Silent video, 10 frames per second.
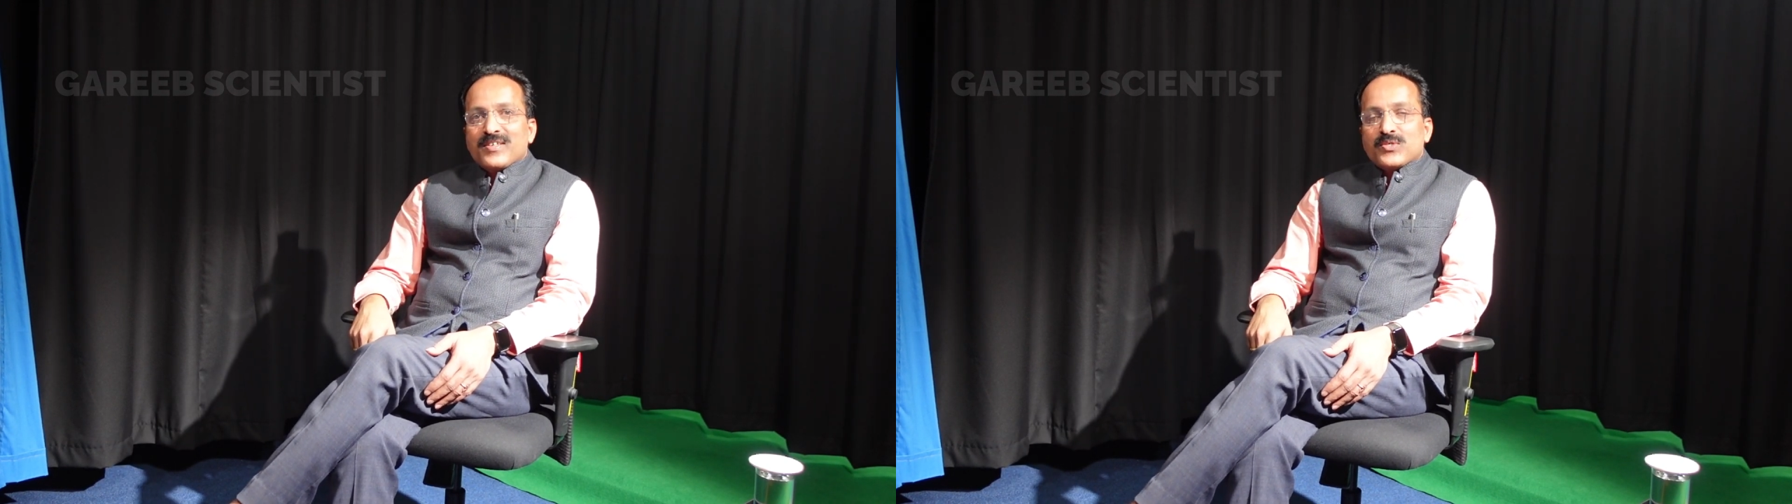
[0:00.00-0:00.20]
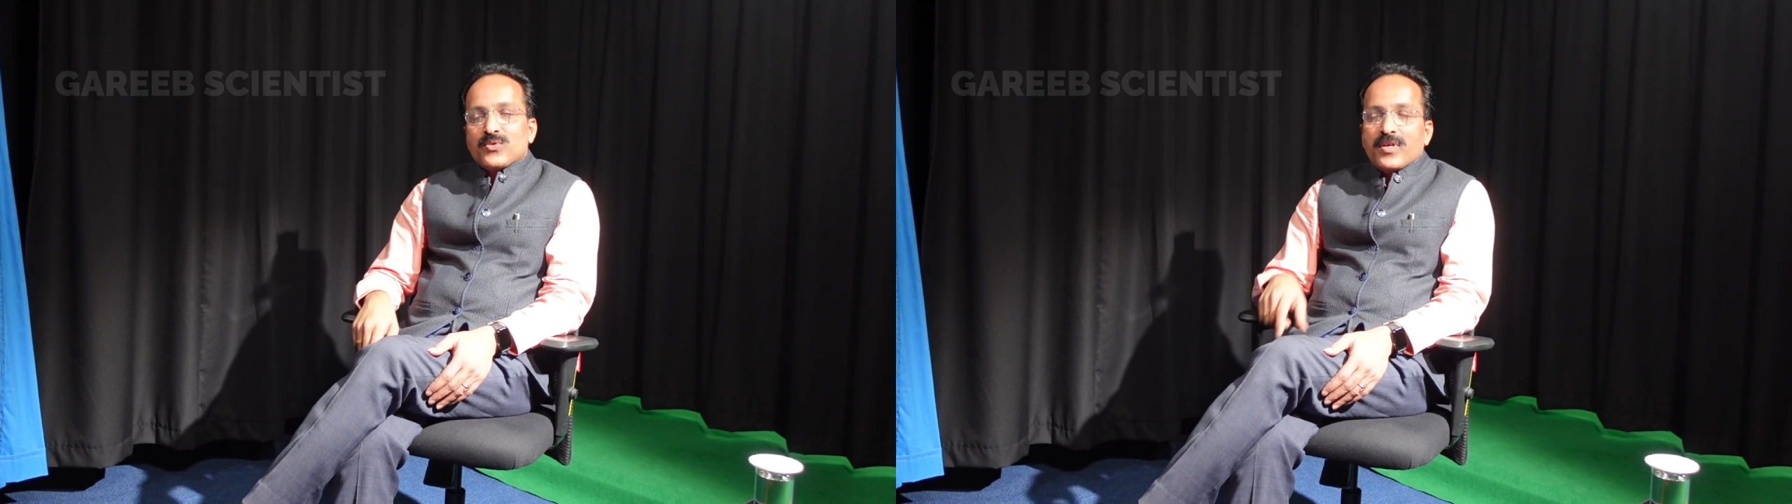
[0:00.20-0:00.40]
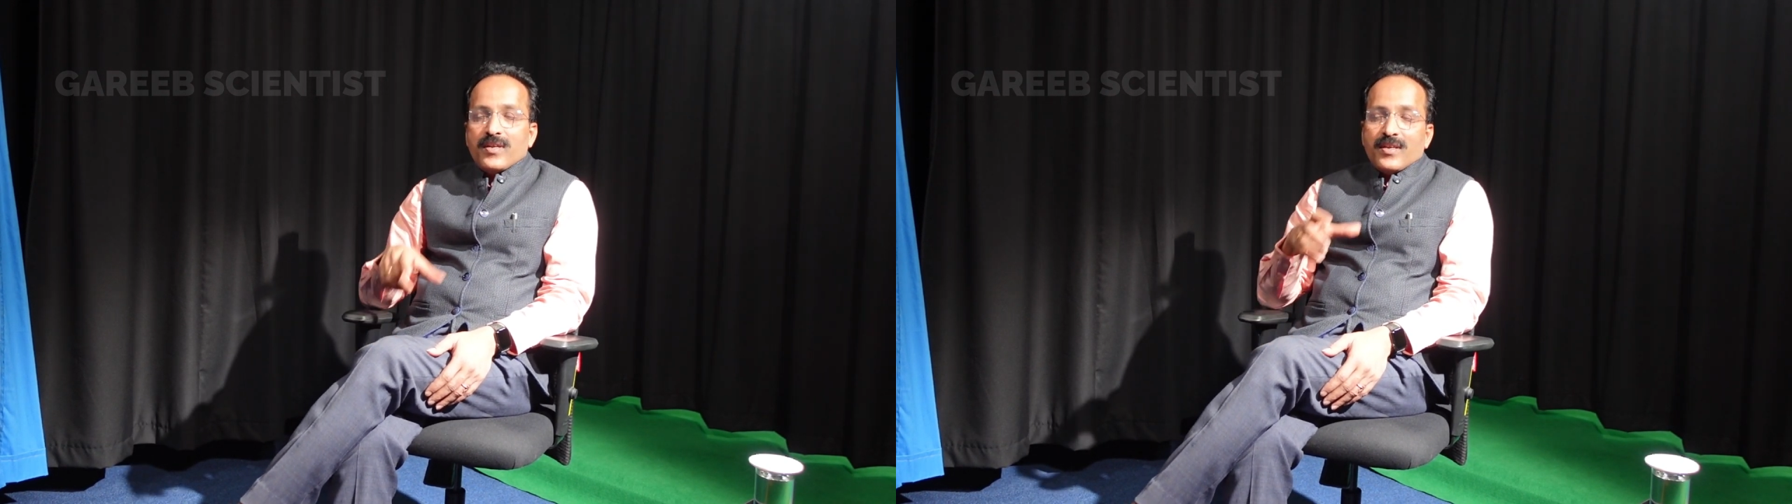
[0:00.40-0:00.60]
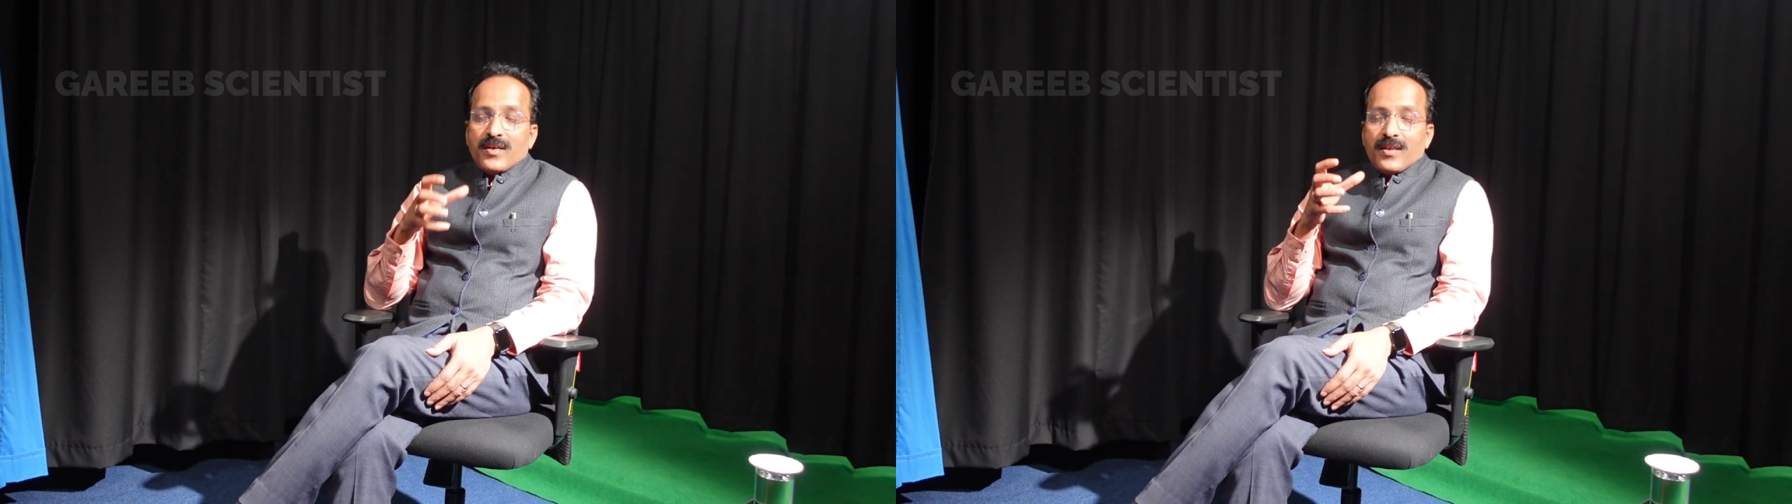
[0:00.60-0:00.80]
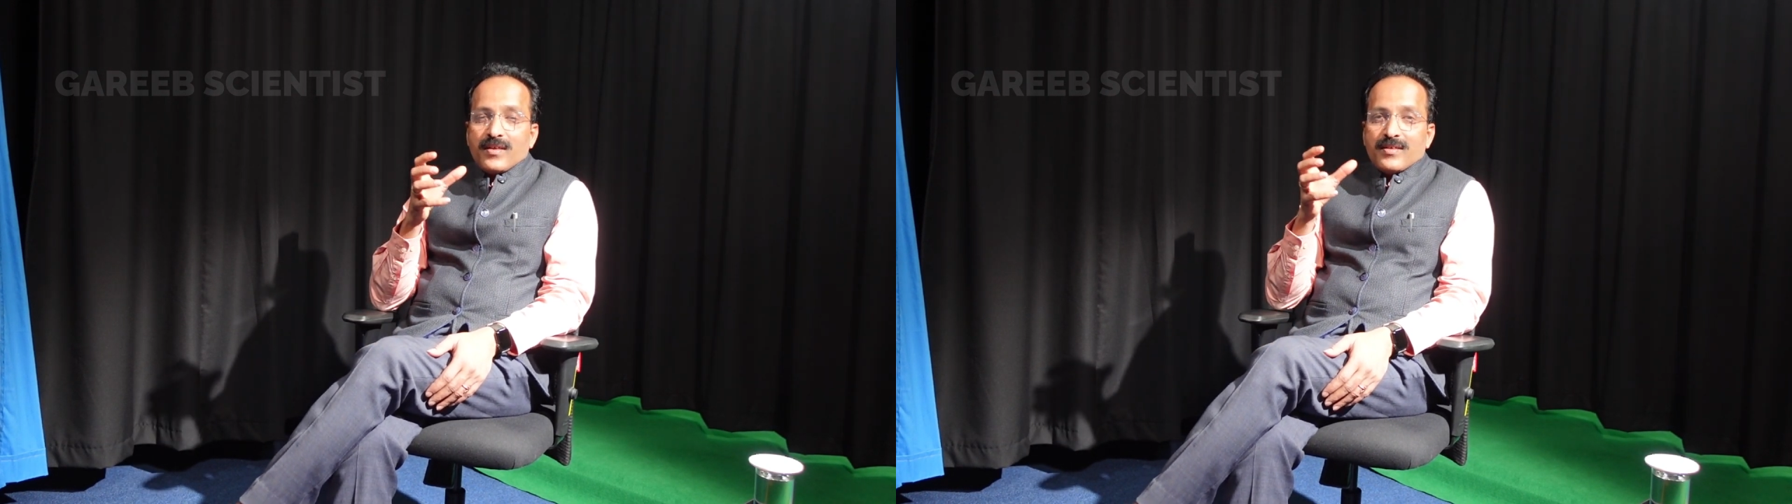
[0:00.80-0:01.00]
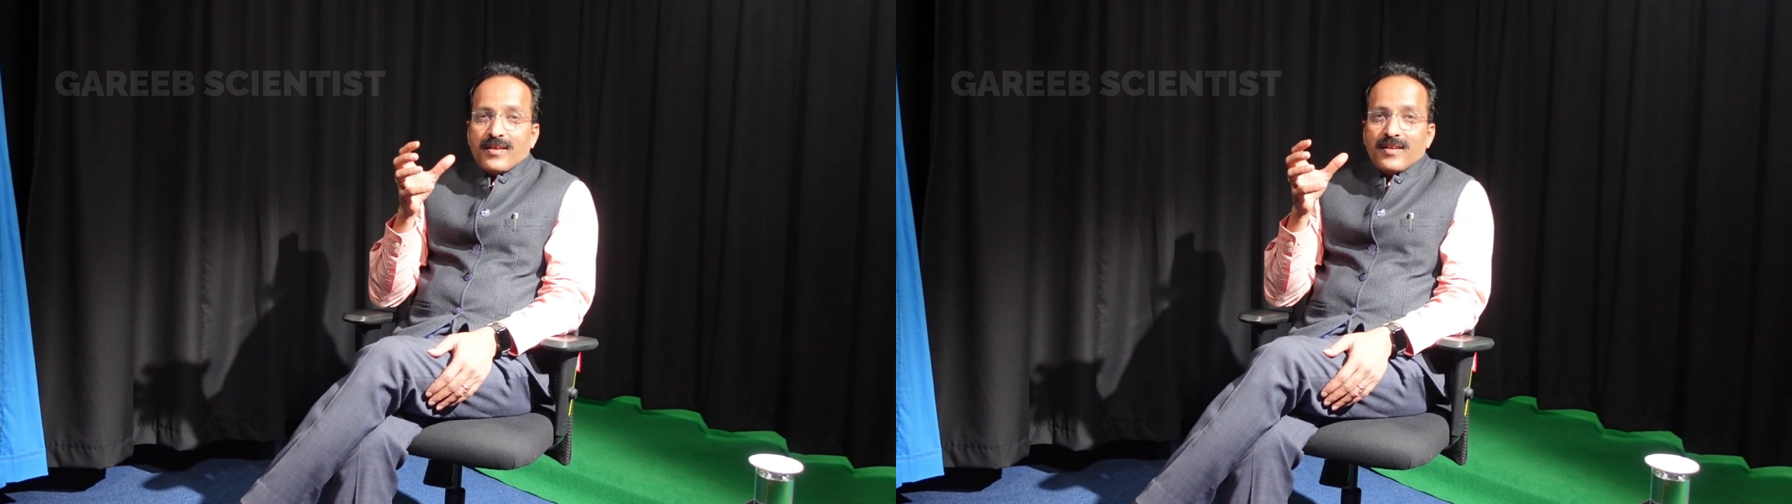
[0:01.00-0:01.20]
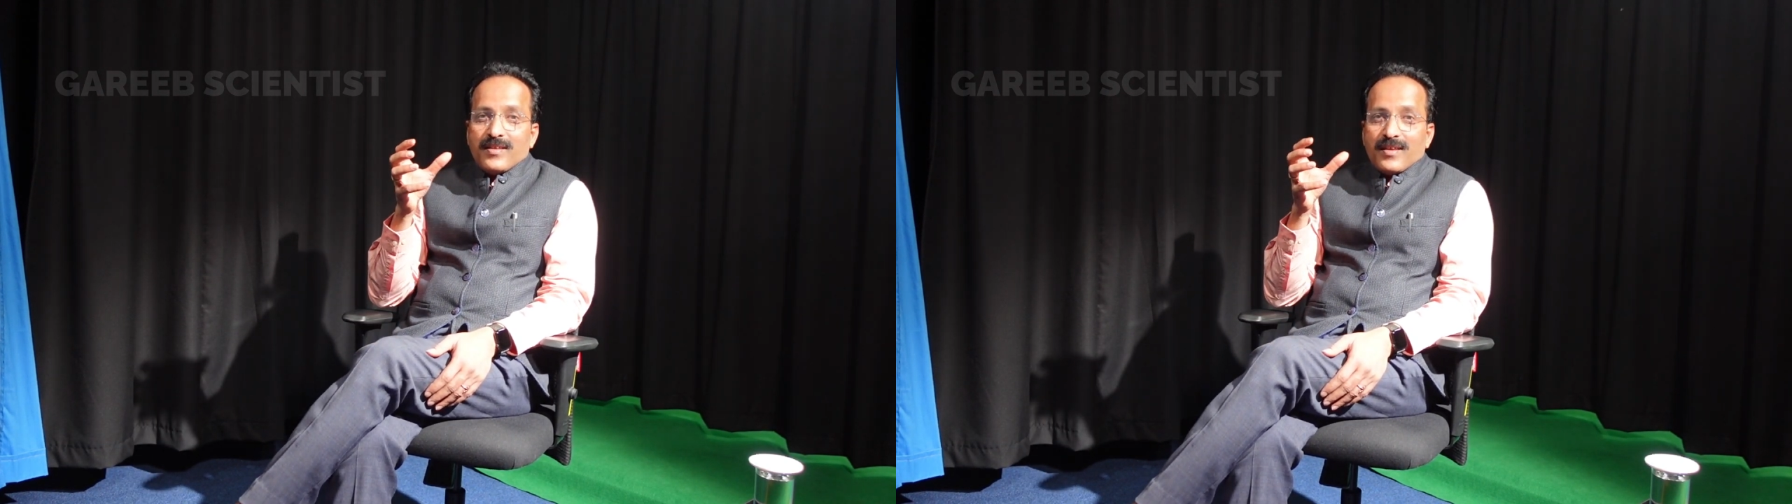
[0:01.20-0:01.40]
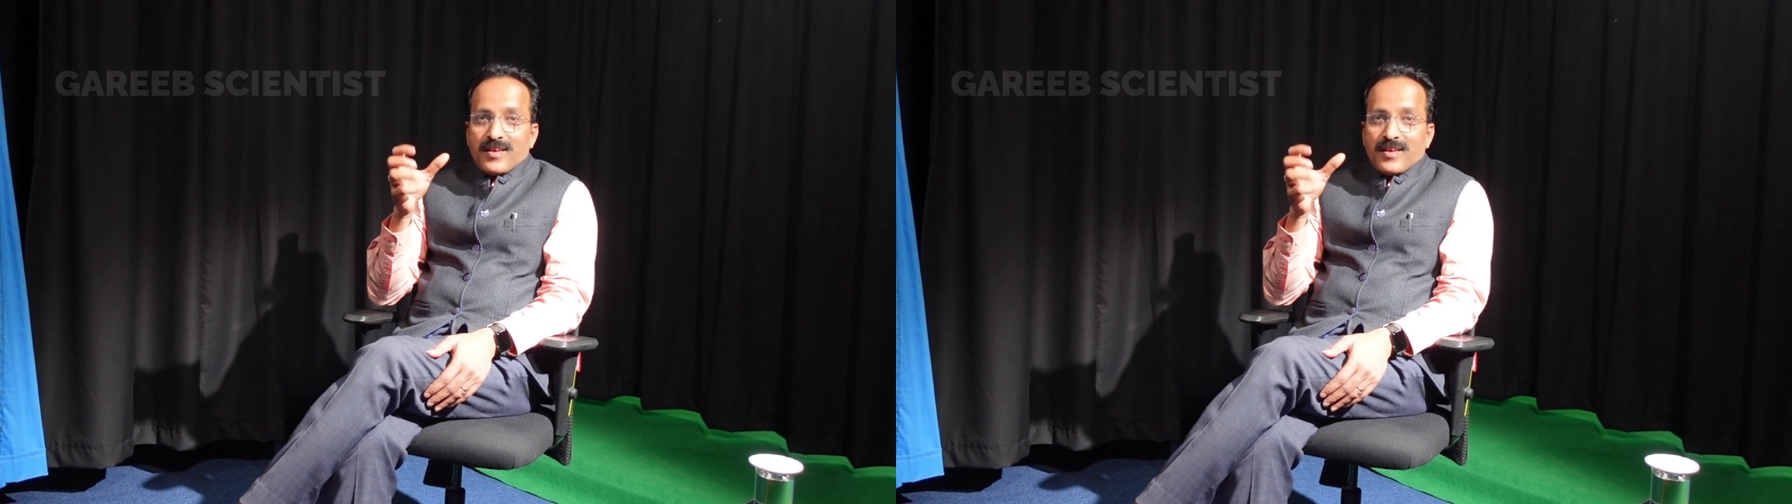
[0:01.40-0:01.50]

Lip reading: So the entire